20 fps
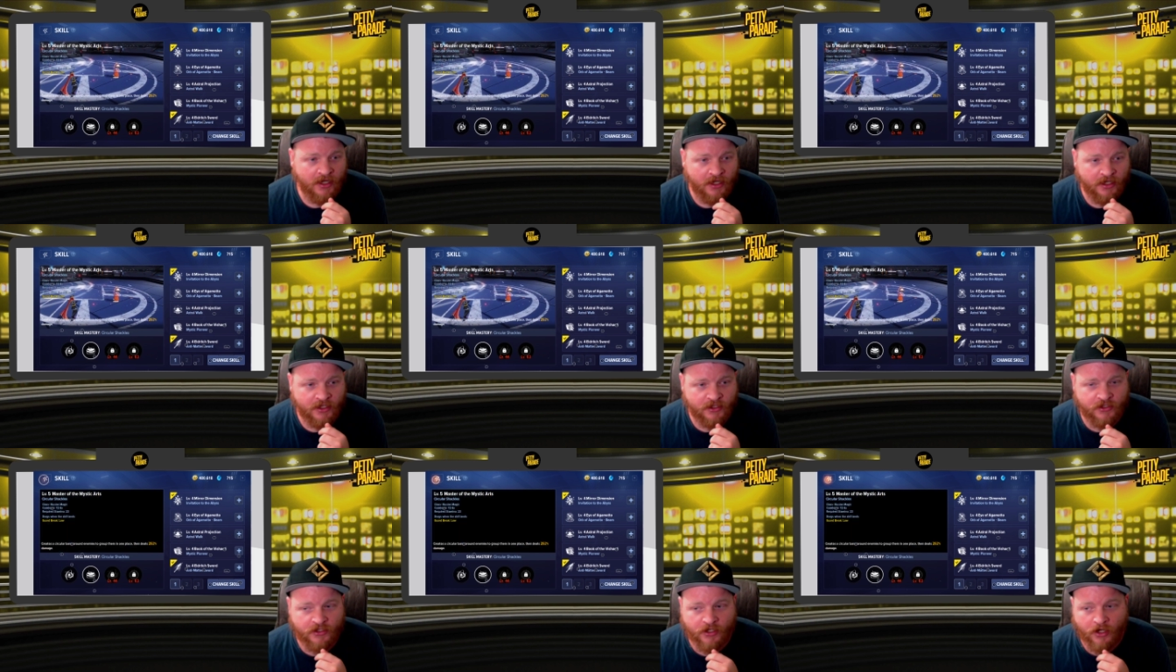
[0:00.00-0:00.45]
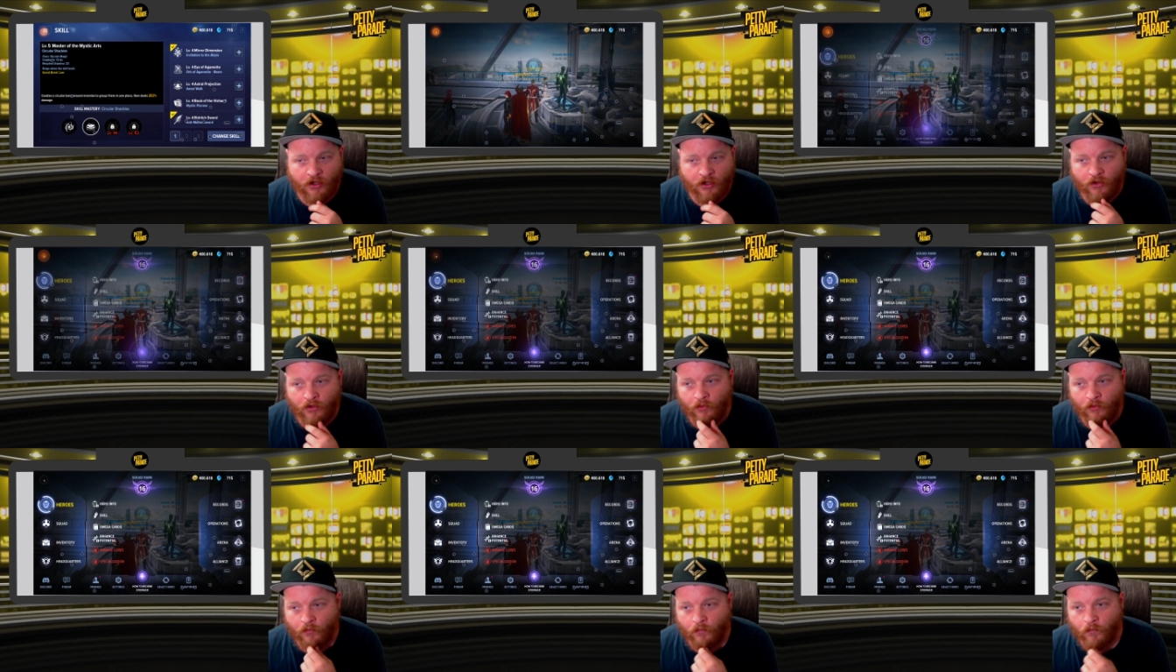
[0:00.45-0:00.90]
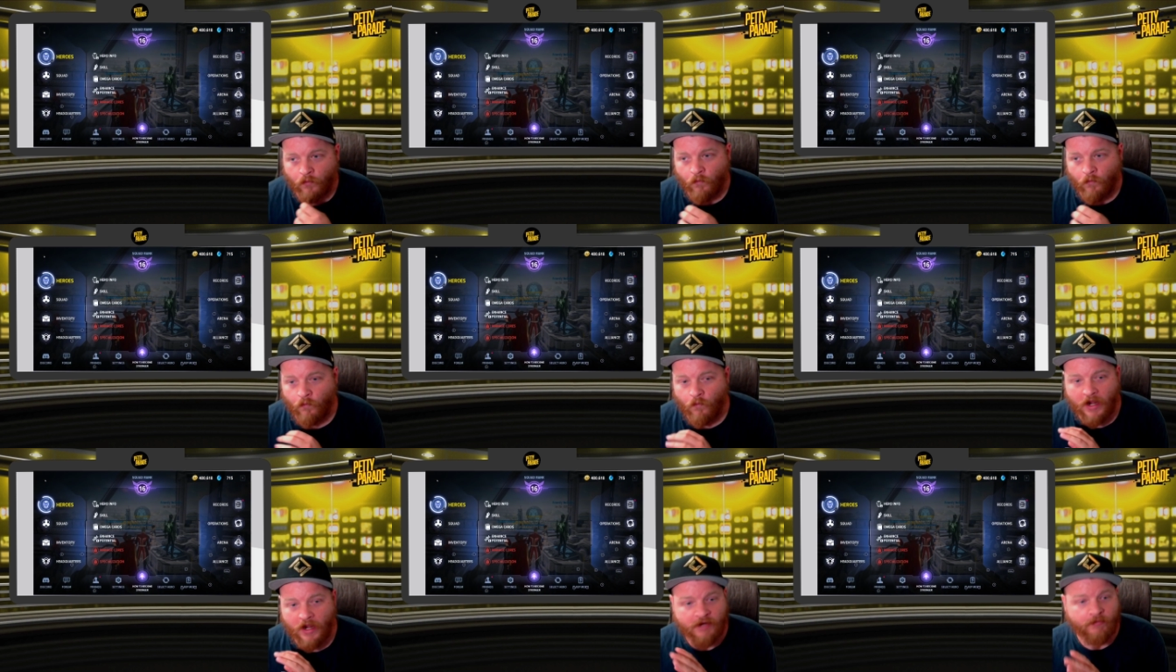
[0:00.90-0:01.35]
So
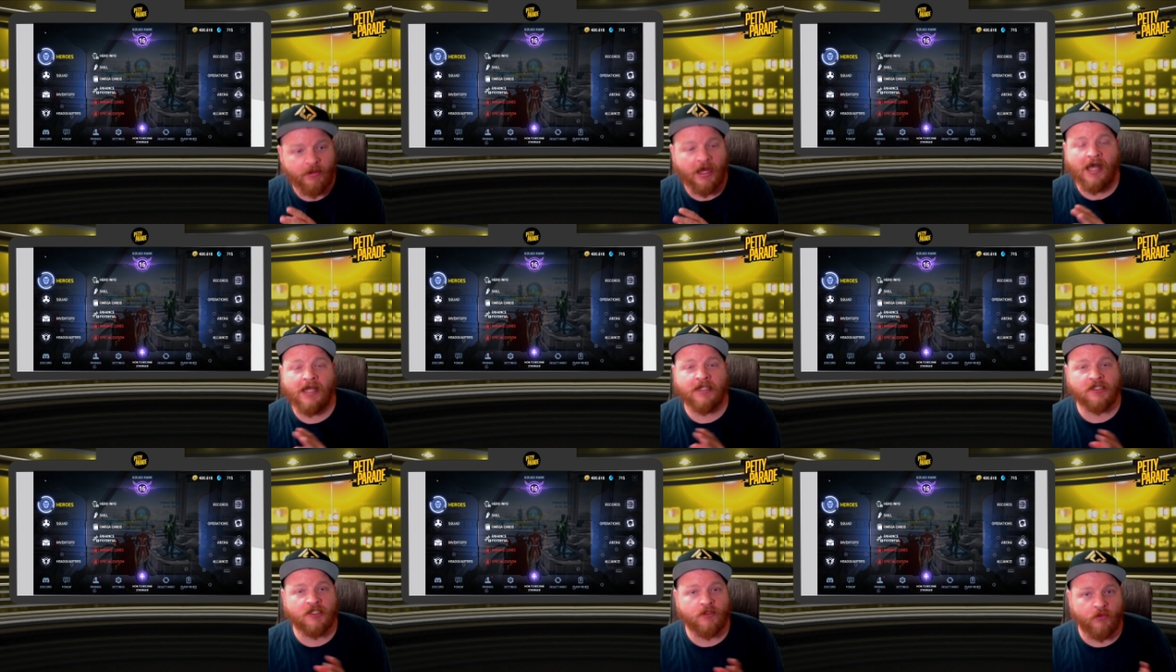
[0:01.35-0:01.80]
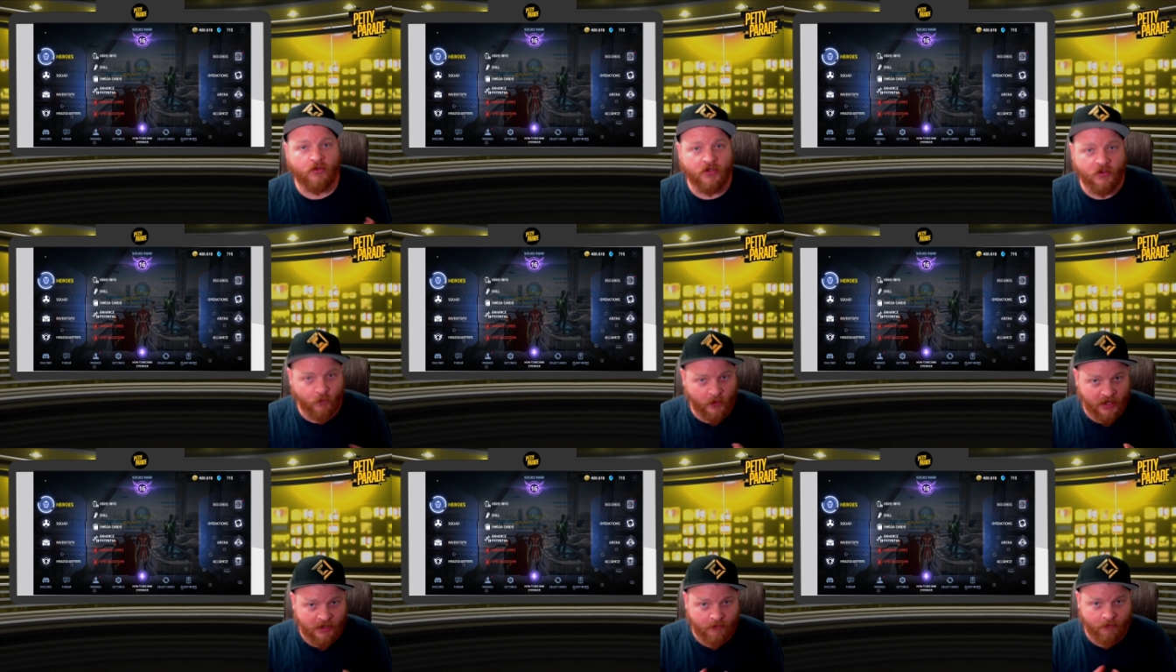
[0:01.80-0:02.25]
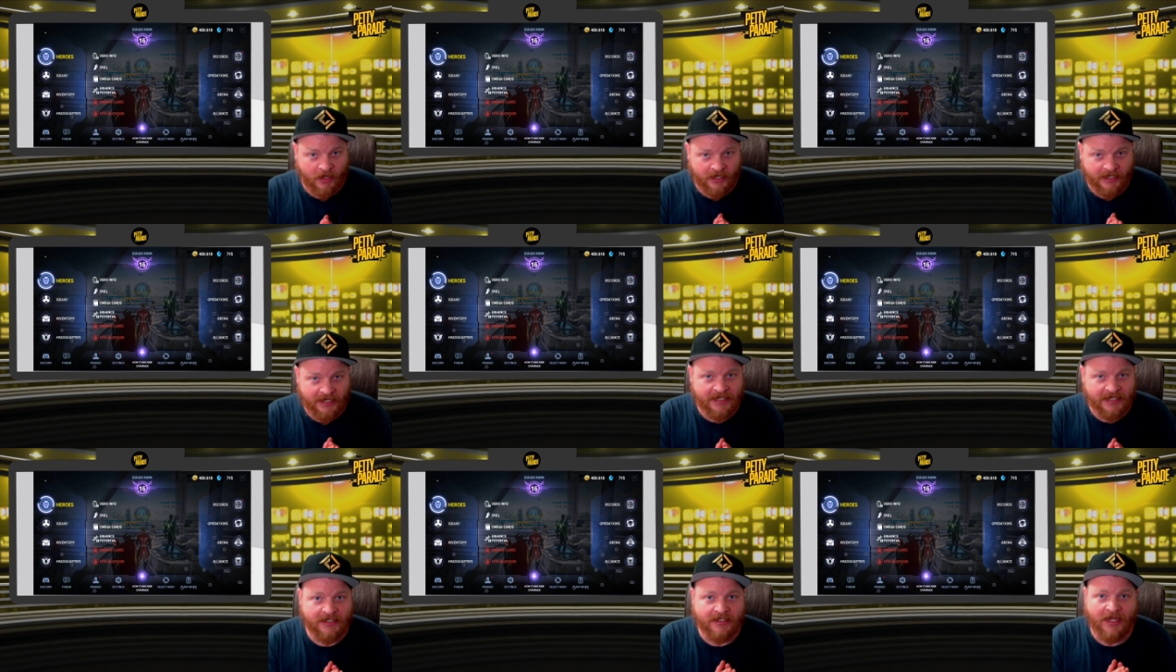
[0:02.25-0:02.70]
when possible and when
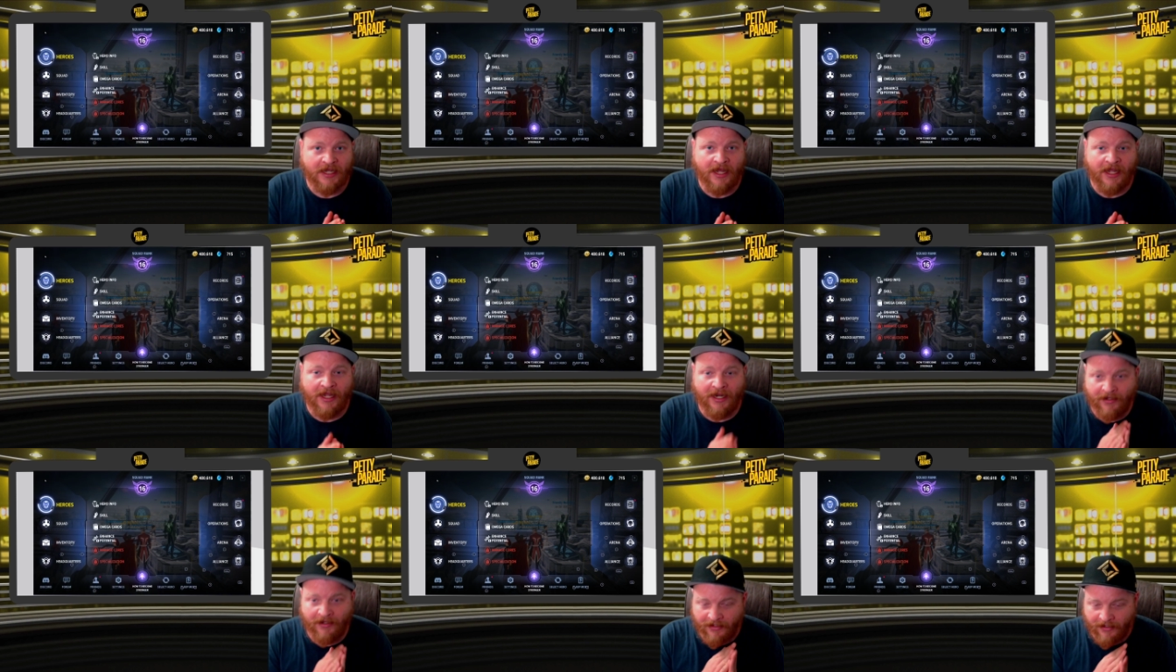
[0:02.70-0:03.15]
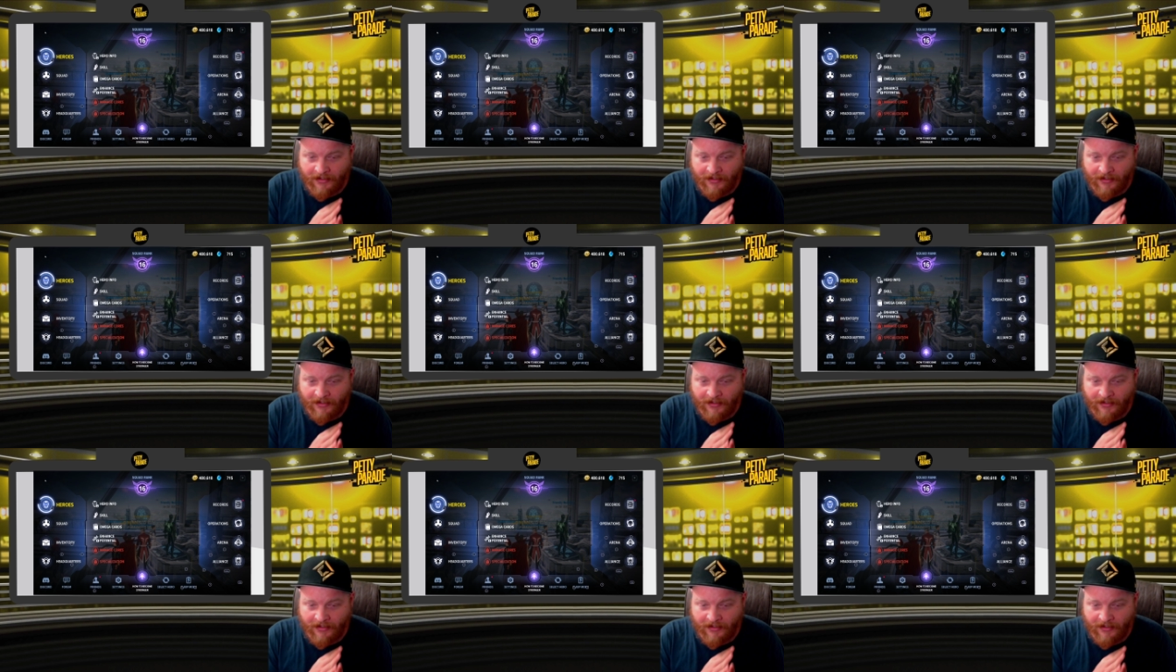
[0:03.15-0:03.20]
money is tight,